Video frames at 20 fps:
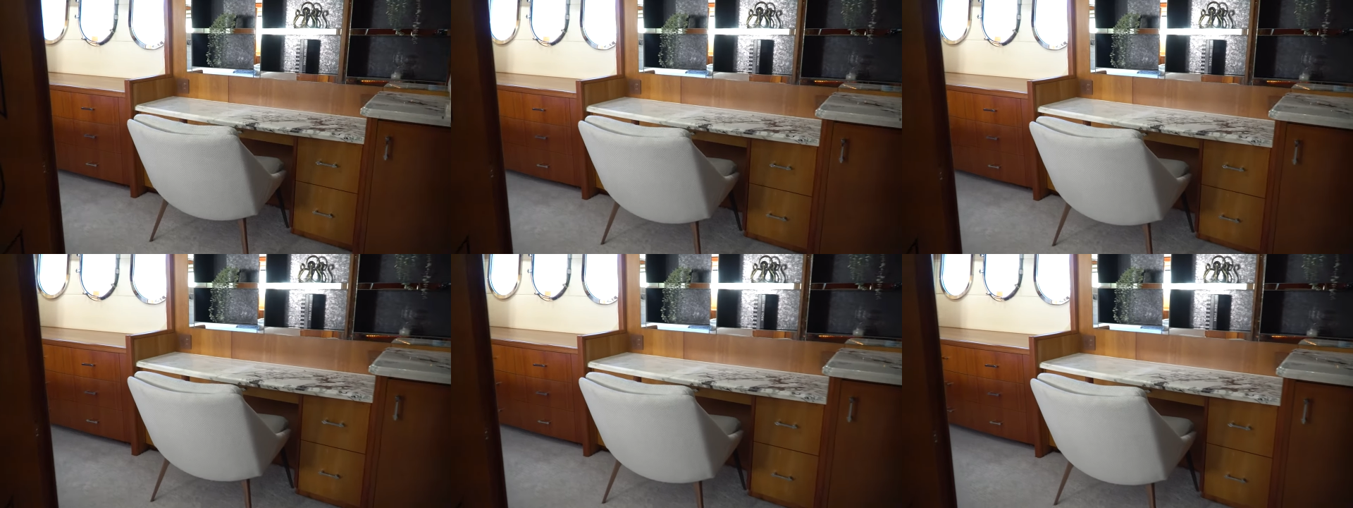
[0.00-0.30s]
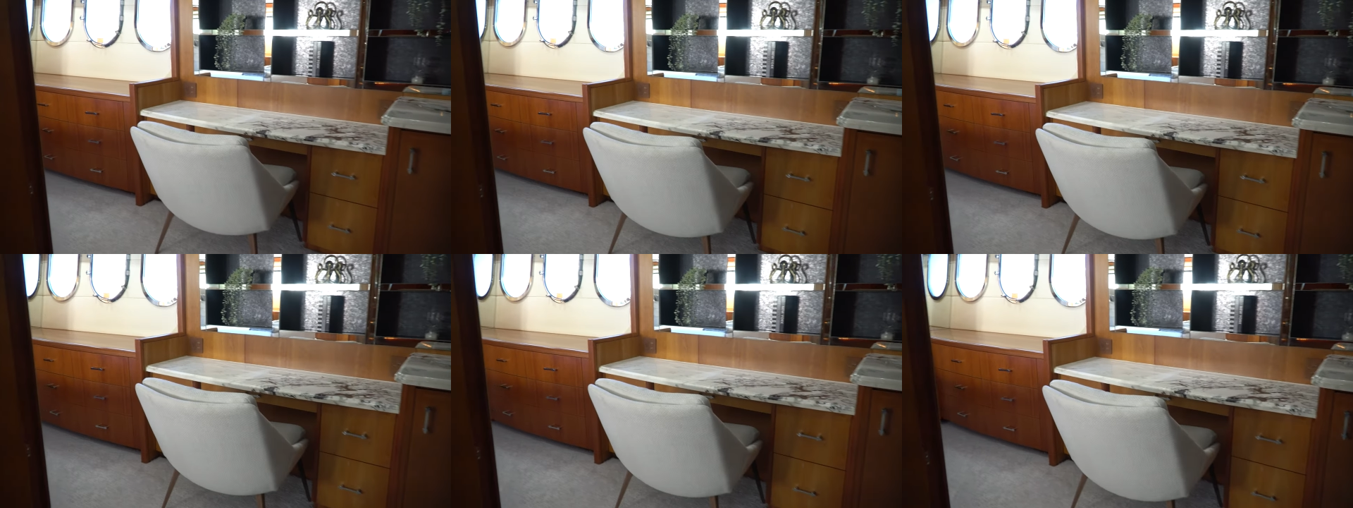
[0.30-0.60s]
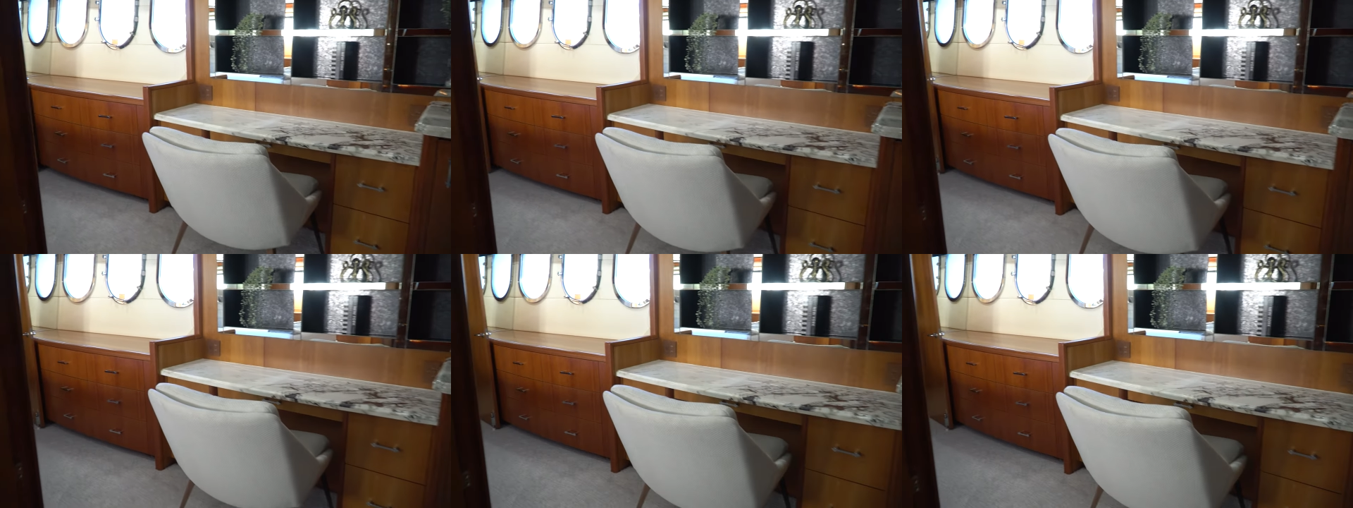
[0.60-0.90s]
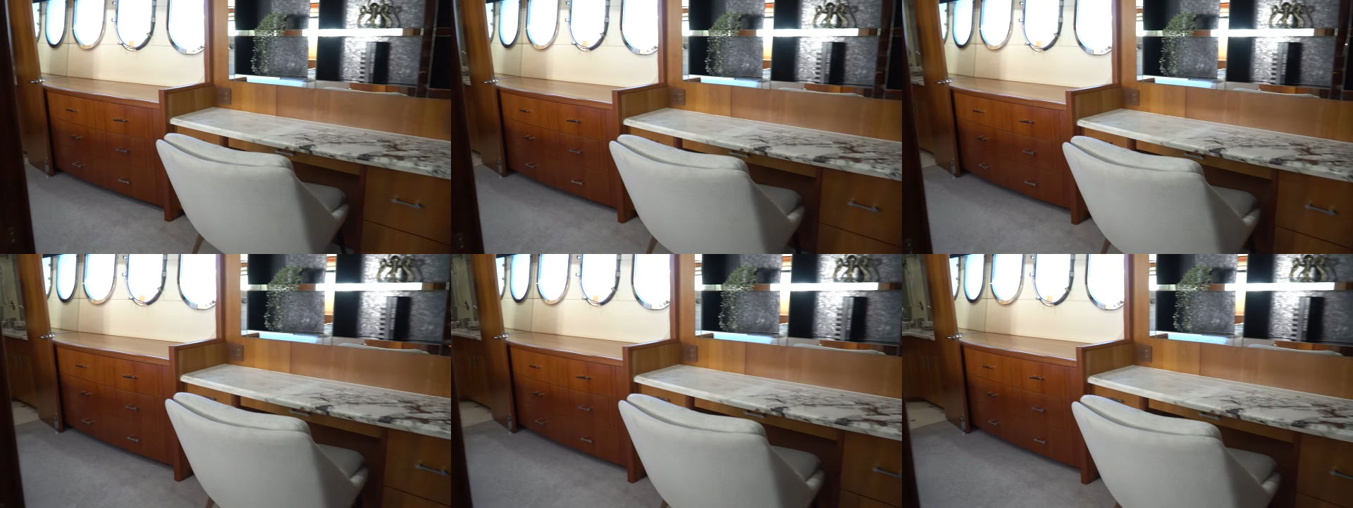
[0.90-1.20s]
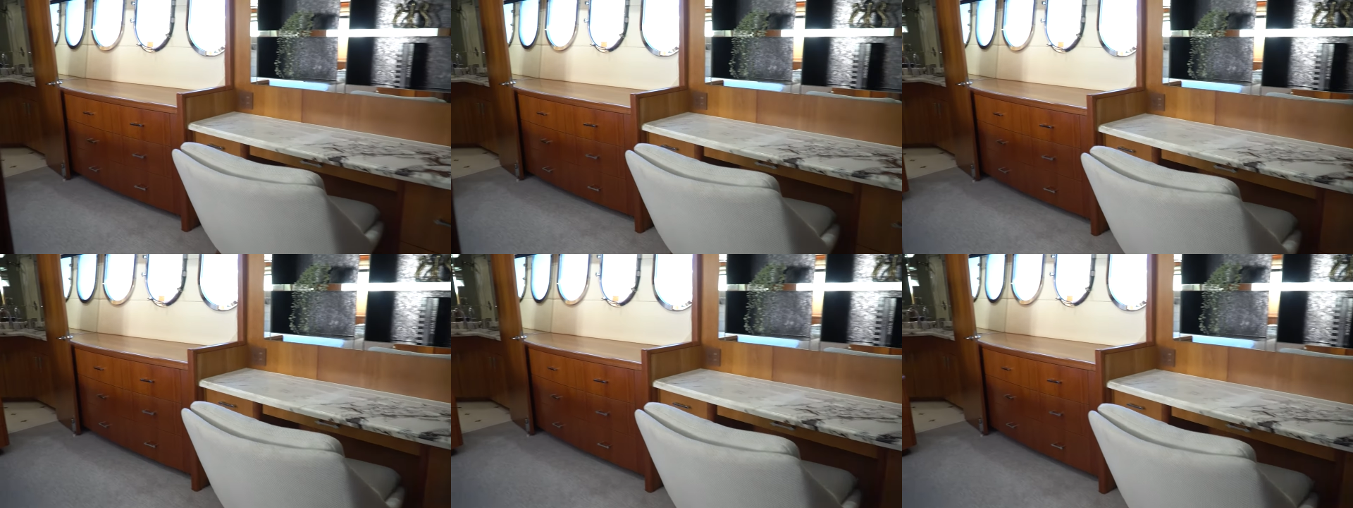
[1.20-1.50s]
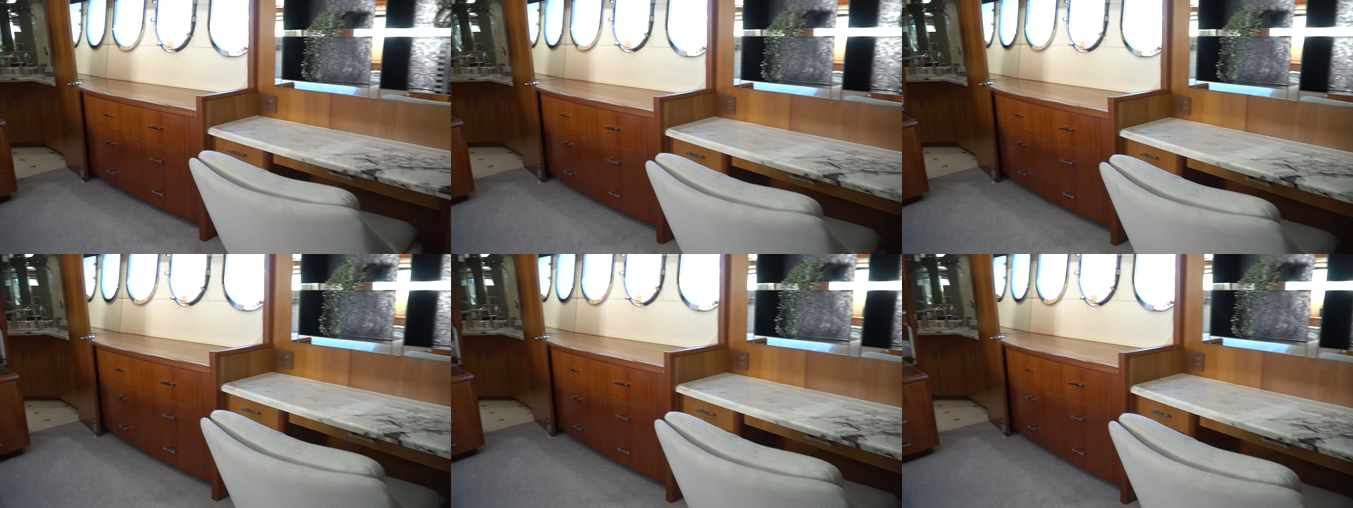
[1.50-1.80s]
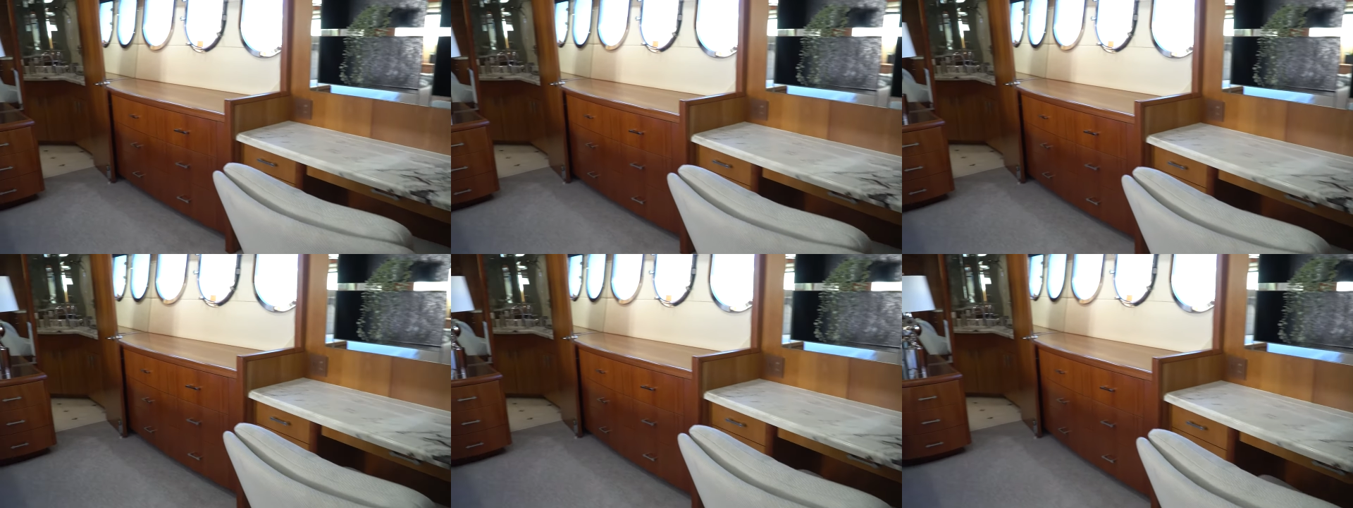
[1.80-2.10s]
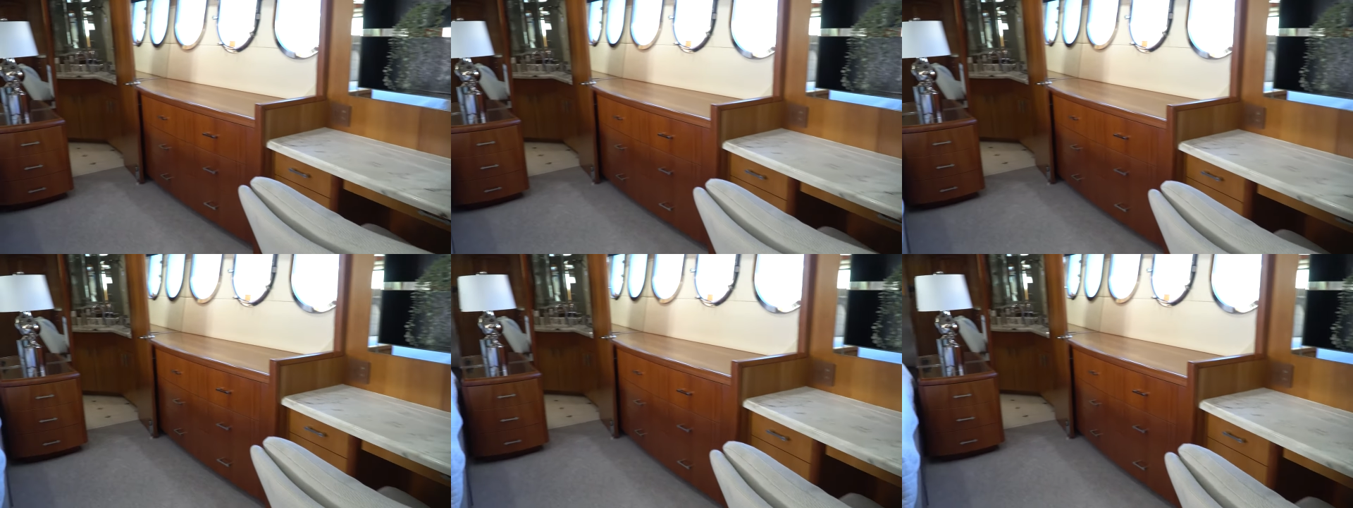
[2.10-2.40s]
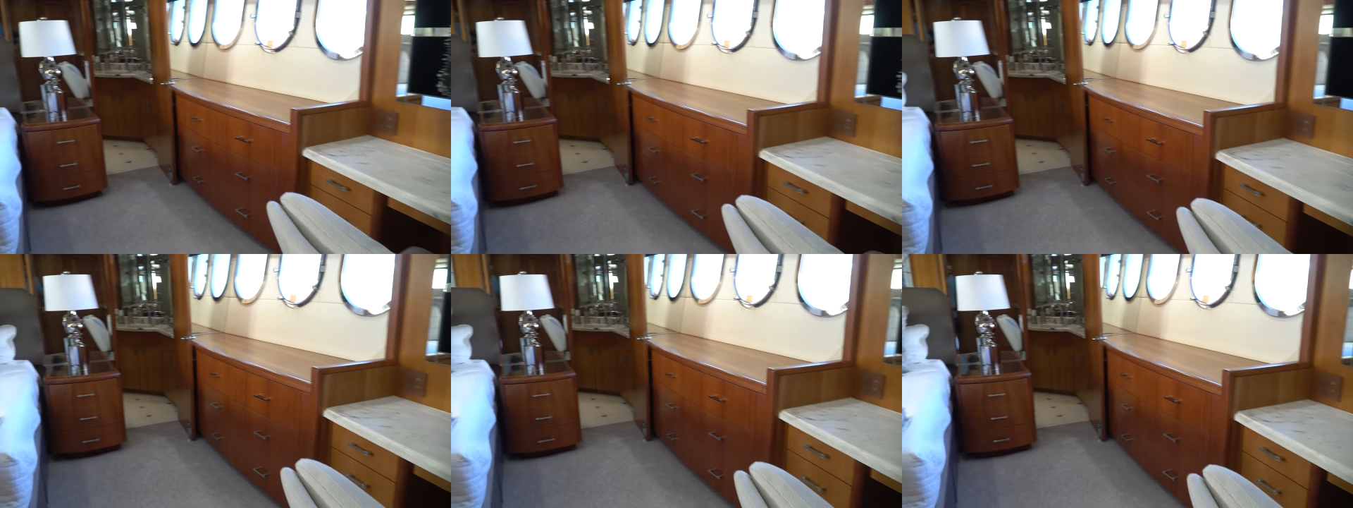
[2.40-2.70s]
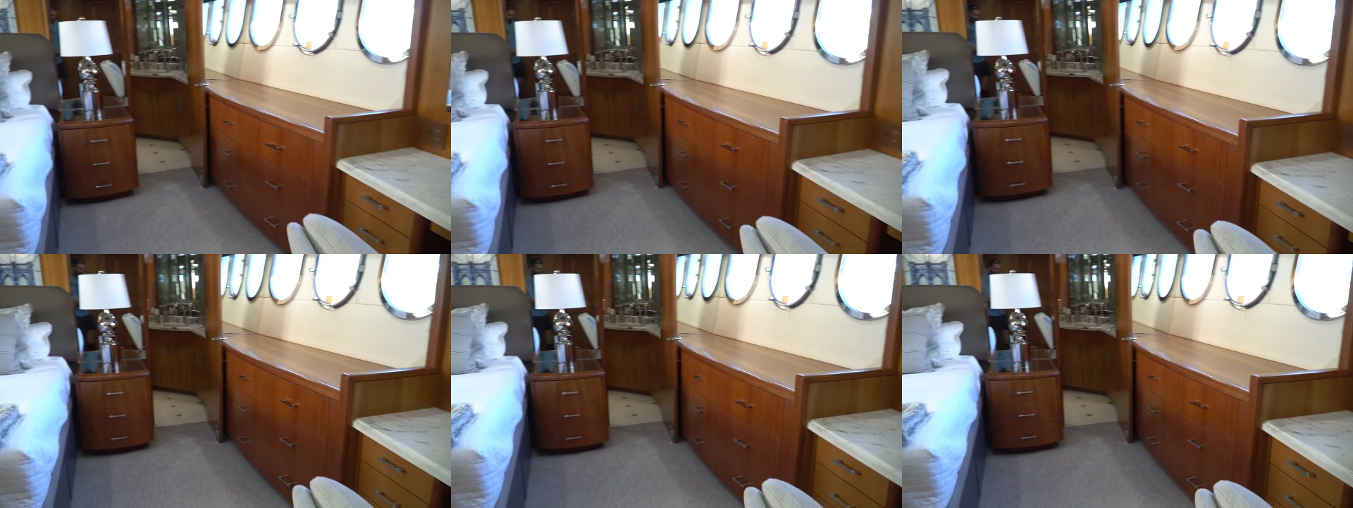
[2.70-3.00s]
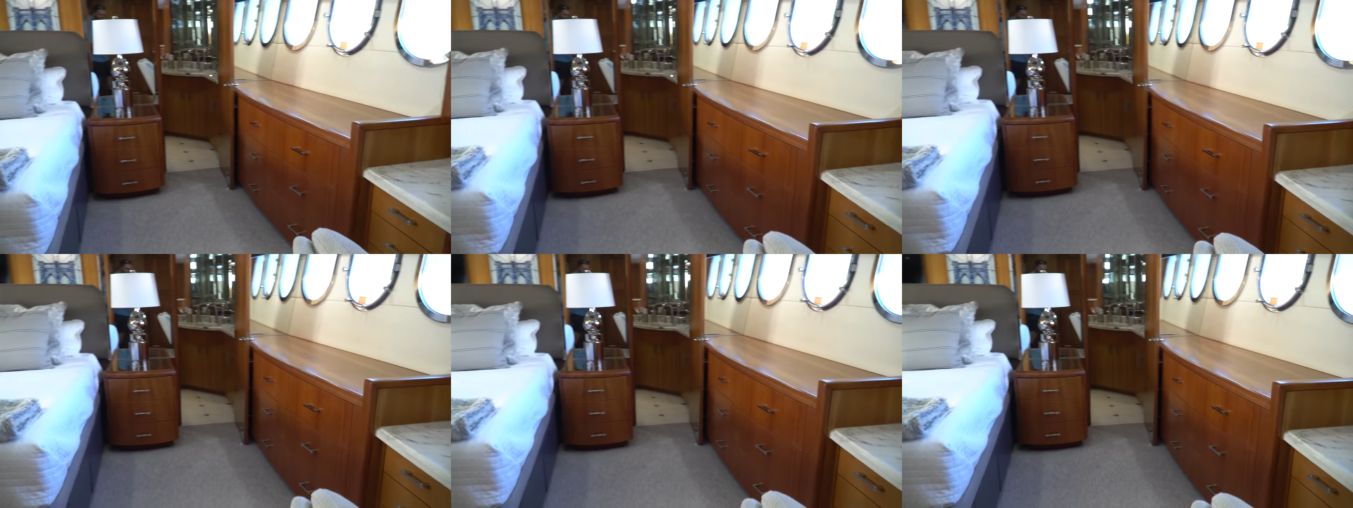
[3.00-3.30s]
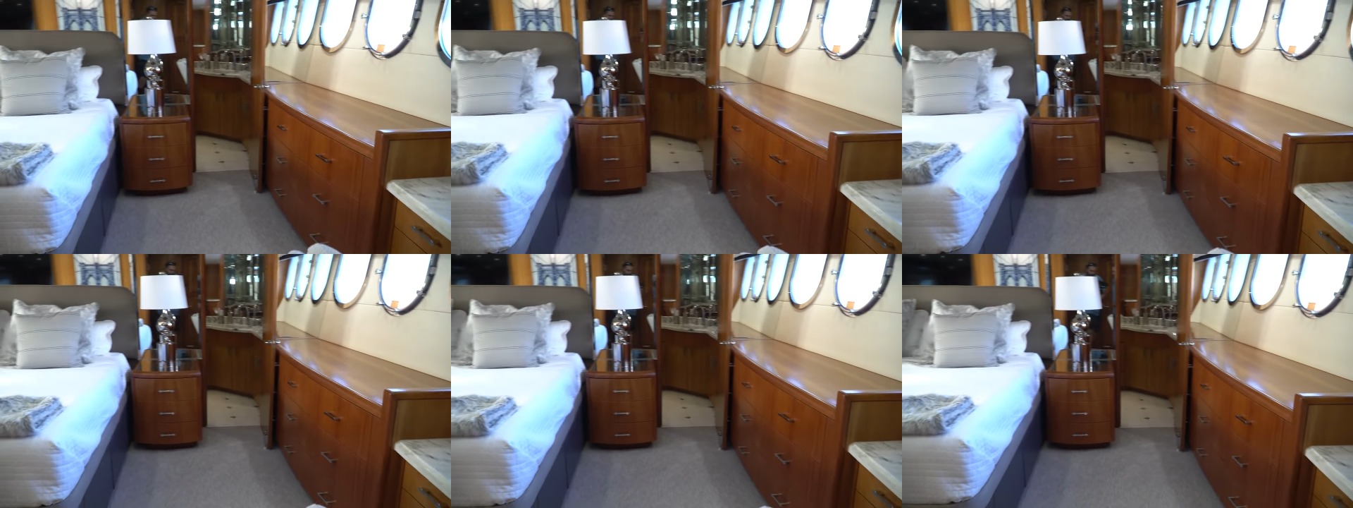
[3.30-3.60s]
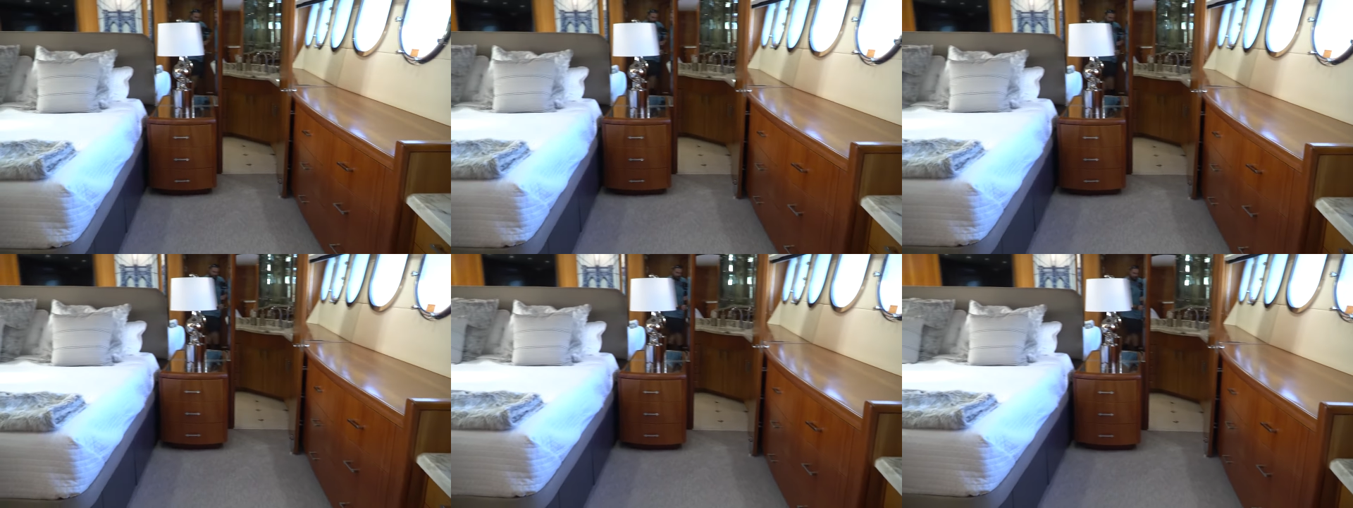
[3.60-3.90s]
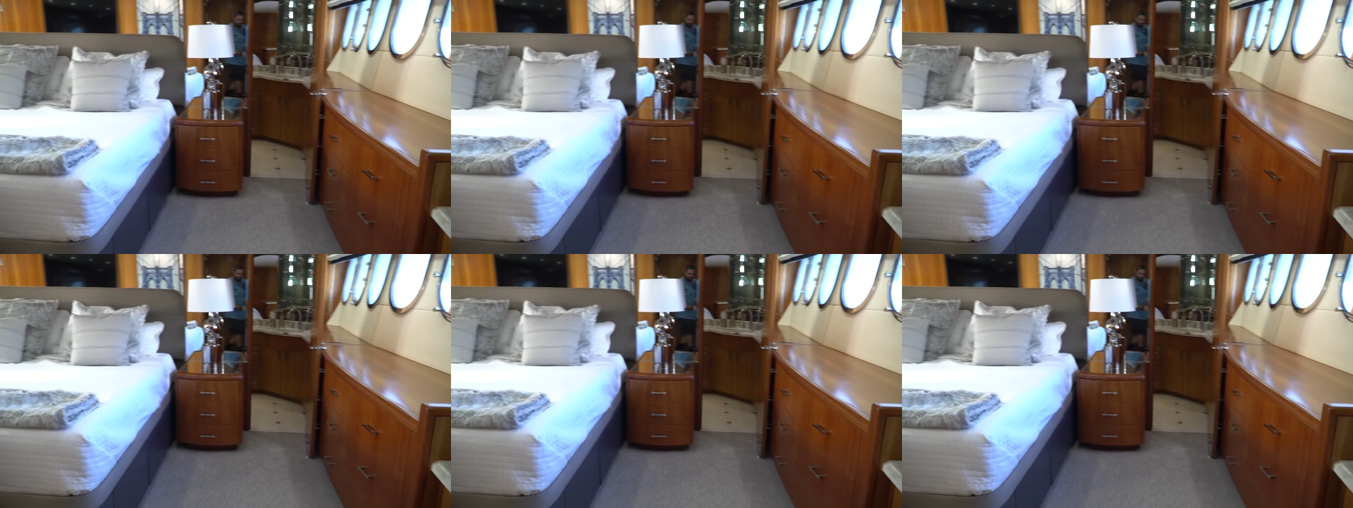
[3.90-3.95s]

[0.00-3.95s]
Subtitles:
Nobody's mouth can be seen.